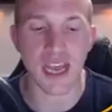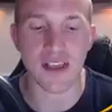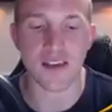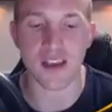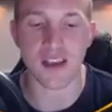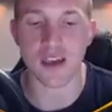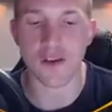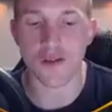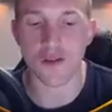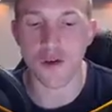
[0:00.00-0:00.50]

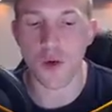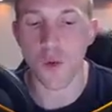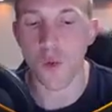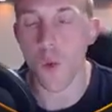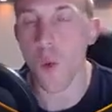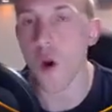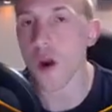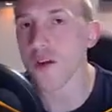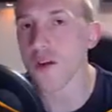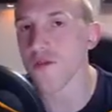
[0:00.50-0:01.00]
Tesla. So
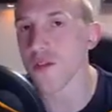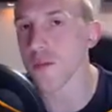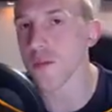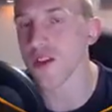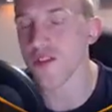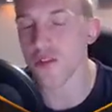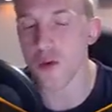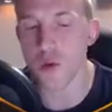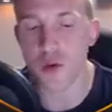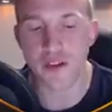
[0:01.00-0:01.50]
one of
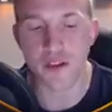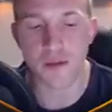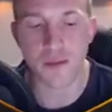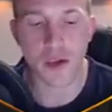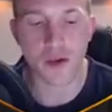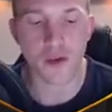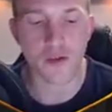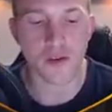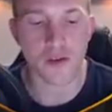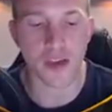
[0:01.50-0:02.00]
them is going to
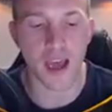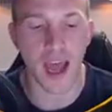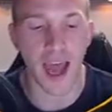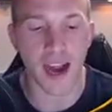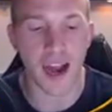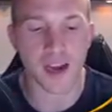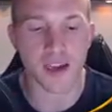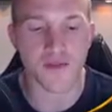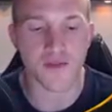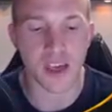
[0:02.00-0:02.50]
be used to
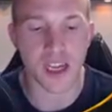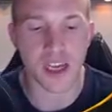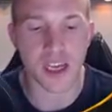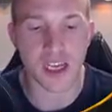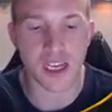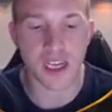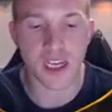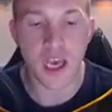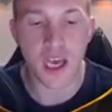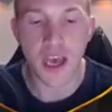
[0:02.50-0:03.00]
activate
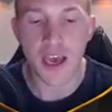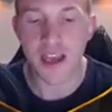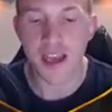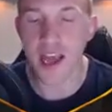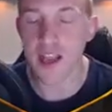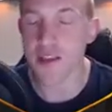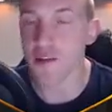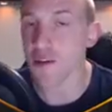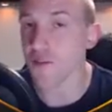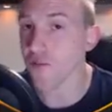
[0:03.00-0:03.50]
it.
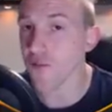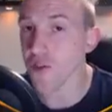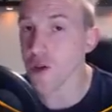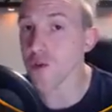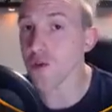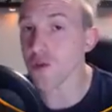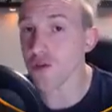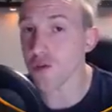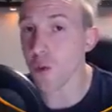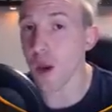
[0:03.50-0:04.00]
Gets a
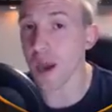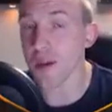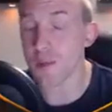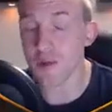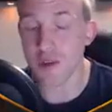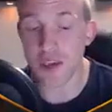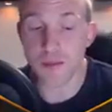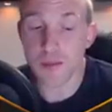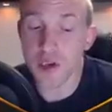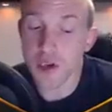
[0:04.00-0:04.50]
few
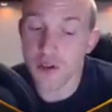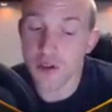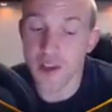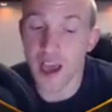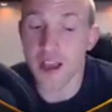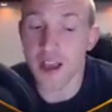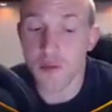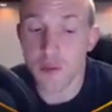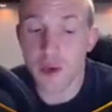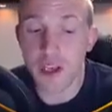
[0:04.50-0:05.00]
swipes in because
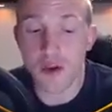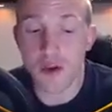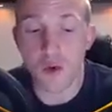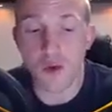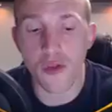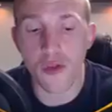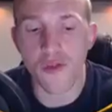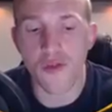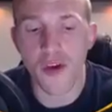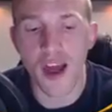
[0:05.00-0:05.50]
as we
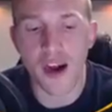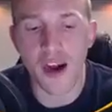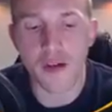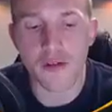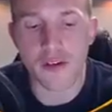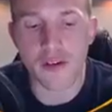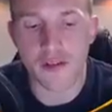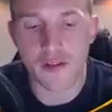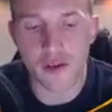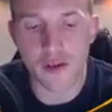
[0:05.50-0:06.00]
know, the
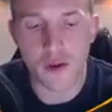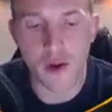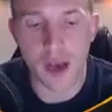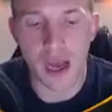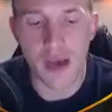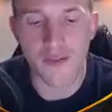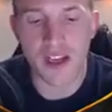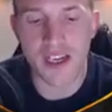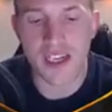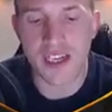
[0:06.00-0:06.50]
Valkyries do
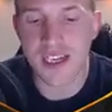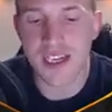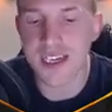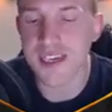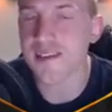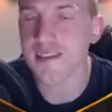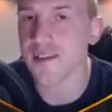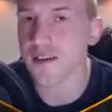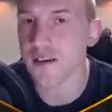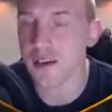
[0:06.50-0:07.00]
have a
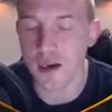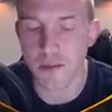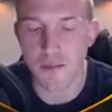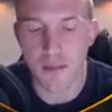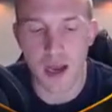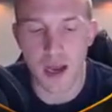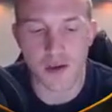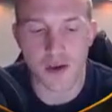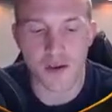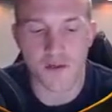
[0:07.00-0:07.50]
decent
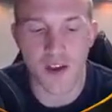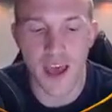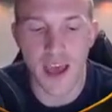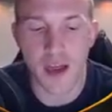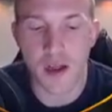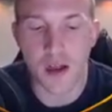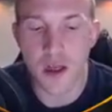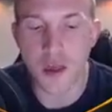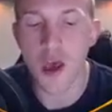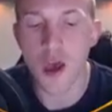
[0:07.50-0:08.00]
amount of
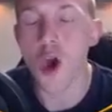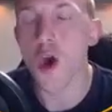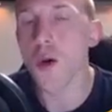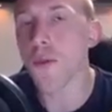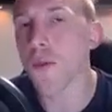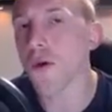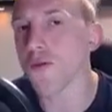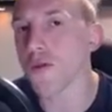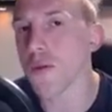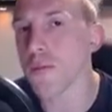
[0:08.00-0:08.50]

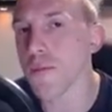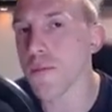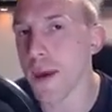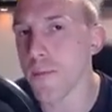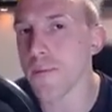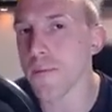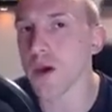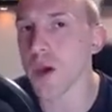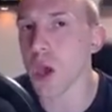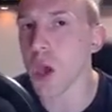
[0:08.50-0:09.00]
health. But
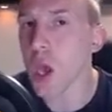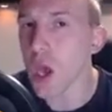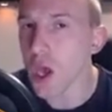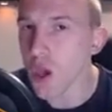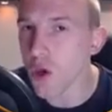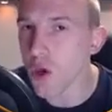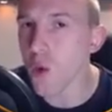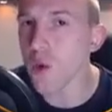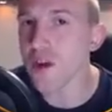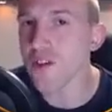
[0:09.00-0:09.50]
remember,
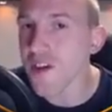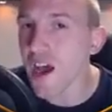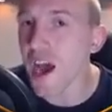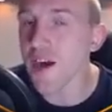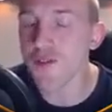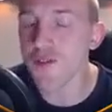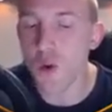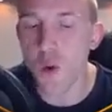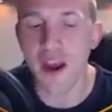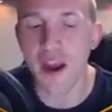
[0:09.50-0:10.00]
you're going to
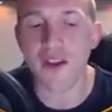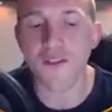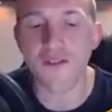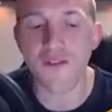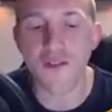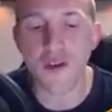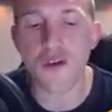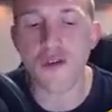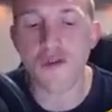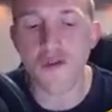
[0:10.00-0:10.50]
have quite a
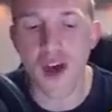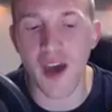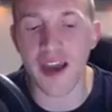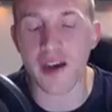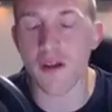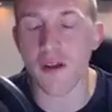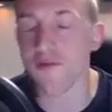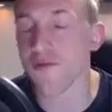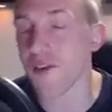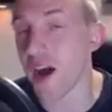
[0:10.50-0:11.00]
few
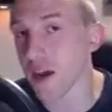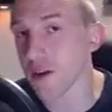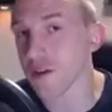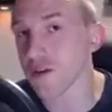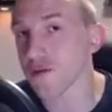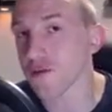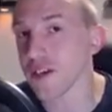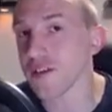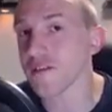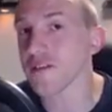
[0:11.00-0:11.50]

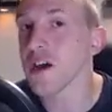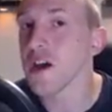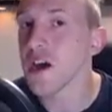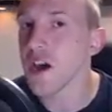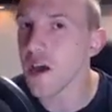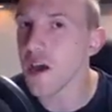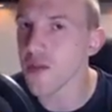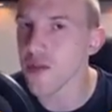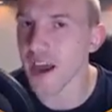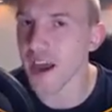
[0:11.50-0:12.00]
Valkyries,
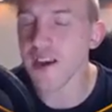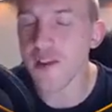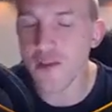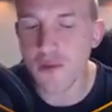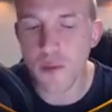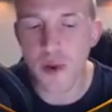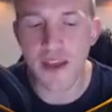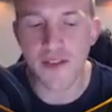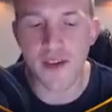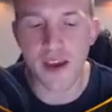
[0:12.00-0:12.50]
and that
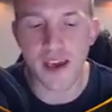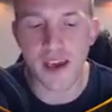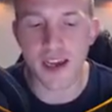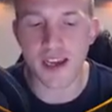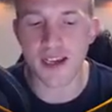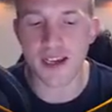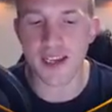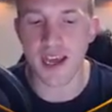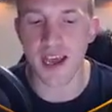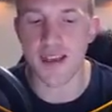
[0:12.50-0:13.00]
is where the
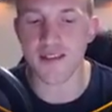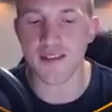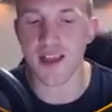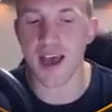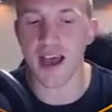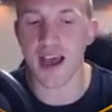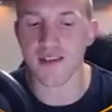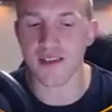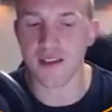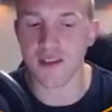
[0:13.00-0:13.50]
Giga Tesla
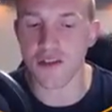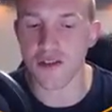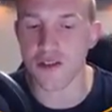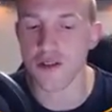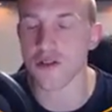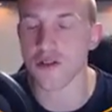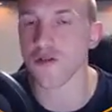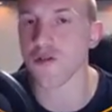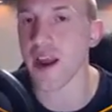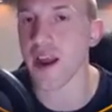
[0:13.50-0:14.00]
has its
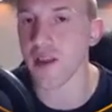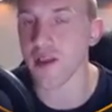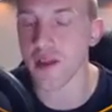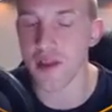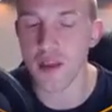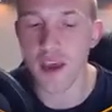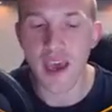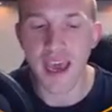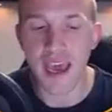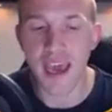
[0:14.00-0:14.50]

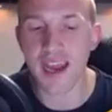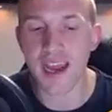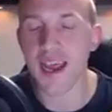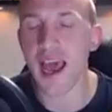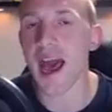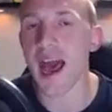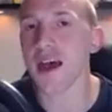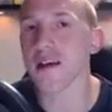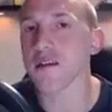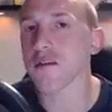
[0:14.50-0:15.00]
strength. It
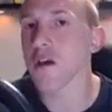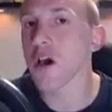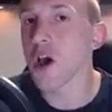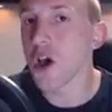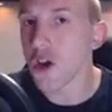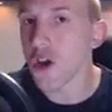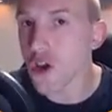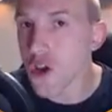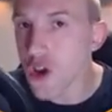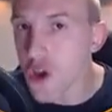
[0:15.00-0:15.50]
has
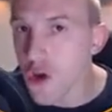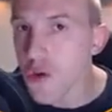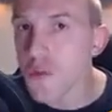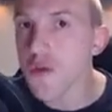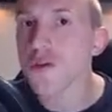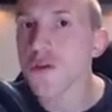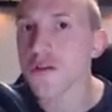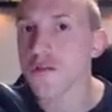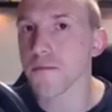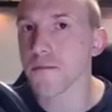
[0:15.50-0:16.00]

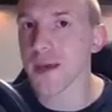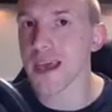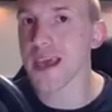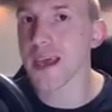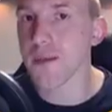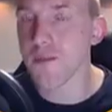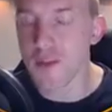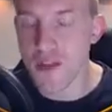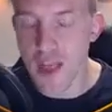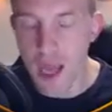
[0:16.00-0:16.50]
numerous
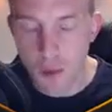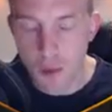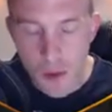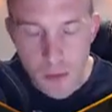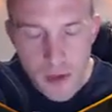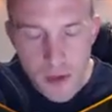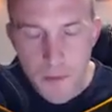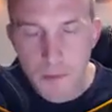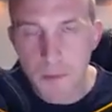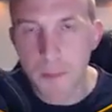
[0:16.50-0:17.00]
beams that
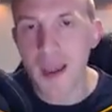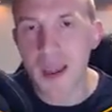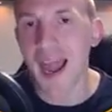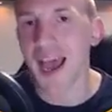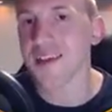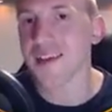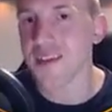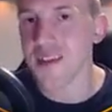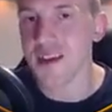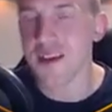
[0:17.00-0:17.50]
will be
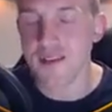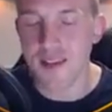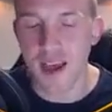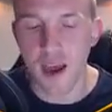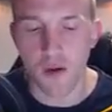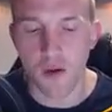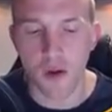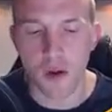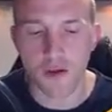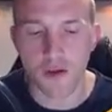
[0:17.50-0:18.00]
blasting
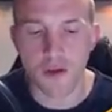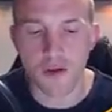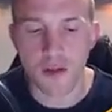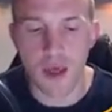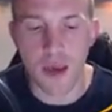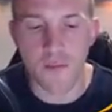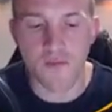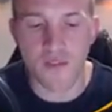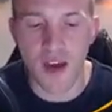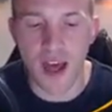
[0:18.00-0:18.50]
down onto
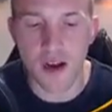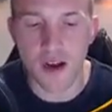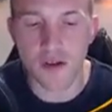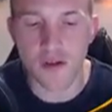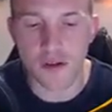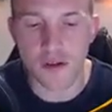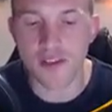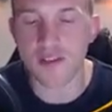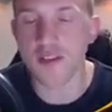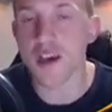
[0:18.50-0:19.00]
them
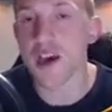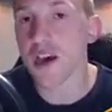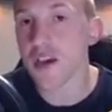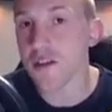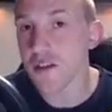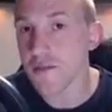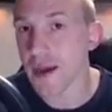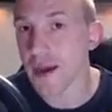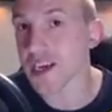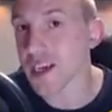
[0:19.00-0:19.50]
Valkyries,
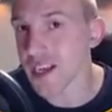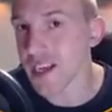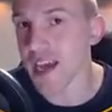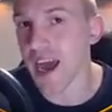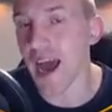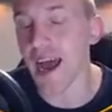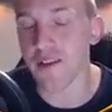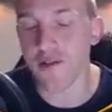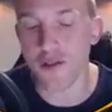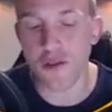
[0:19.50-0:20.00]
especially
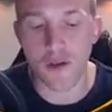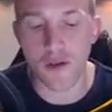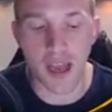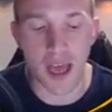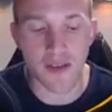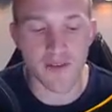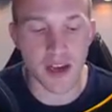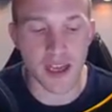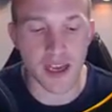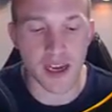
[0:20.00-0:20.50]
as you
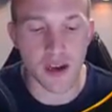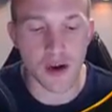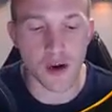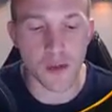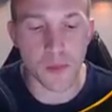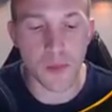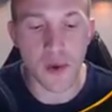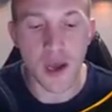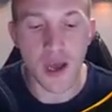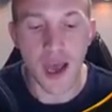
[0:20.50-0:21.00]
level it
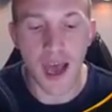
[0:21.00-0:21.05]
up.